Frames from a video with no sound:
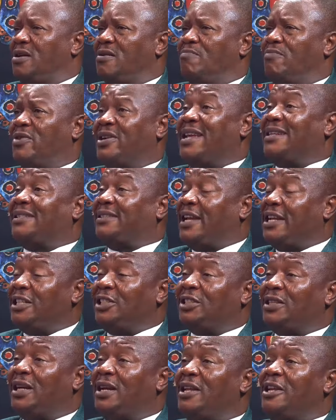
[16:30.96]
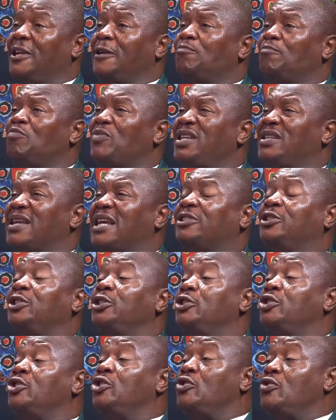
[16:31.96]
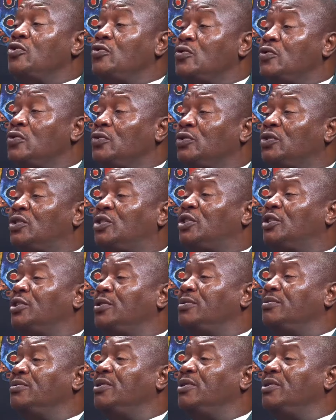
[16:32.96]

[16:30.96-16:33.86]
but essentially it has reduced